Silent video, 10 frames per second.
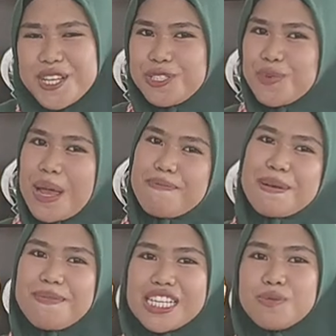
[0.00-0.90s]
To wrap
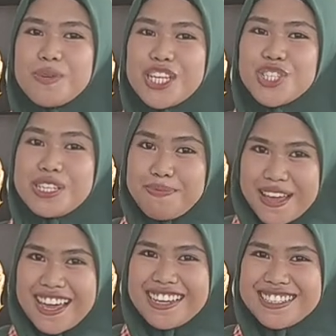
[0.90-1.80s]
up my speech
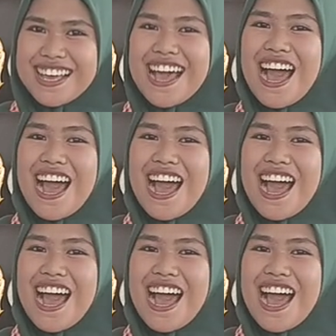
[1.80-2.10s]
debate,